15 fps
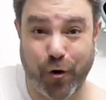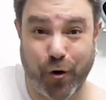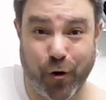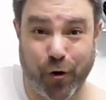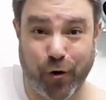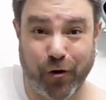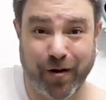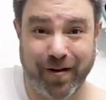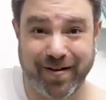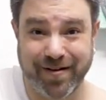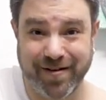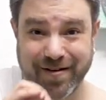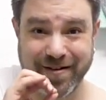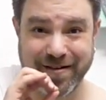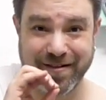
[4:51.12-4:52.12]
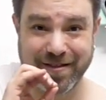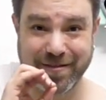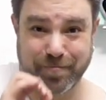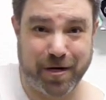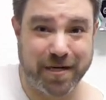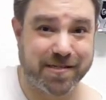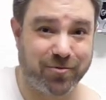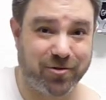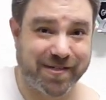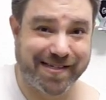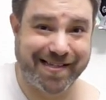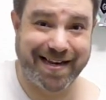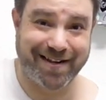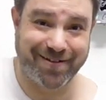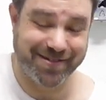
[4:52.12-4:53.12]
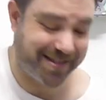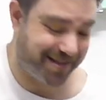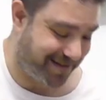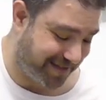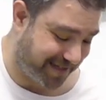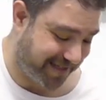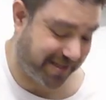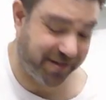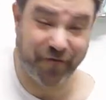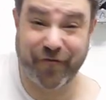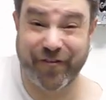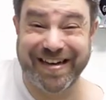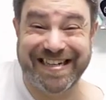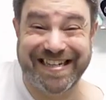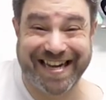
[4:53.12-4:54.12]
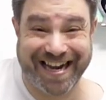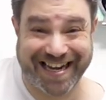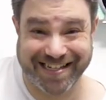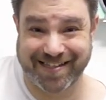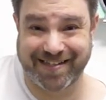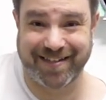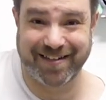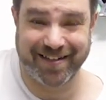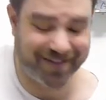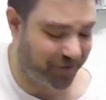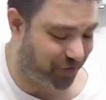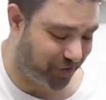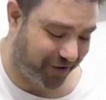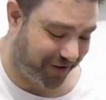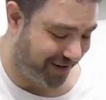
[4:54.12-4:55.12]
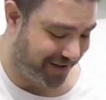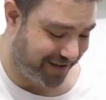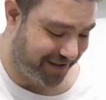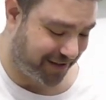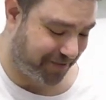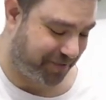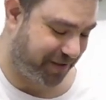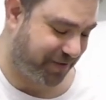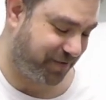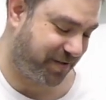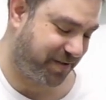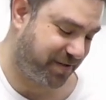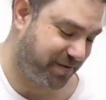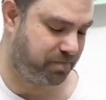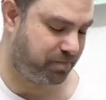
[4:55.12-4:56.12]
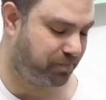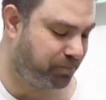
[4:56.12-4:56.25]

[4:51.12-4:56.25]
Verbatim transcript: all the possible sounds that this fantastic guitar can produce.